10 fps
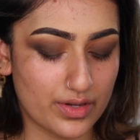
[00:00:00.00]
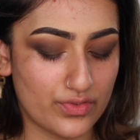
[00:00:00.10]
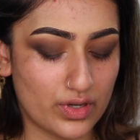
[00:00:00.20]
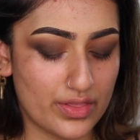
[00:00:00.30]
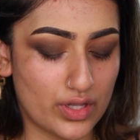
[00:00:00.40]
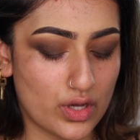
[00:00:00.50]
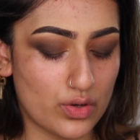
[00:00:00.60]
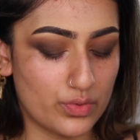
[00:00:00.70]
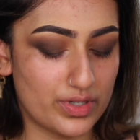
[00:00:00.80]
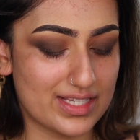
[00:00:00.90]
I feel like the
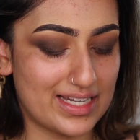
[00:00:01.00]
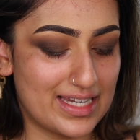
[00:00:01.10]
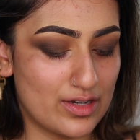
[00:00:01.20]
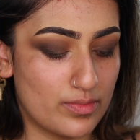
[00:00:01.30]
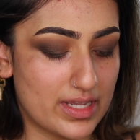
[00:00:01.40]
gold is a little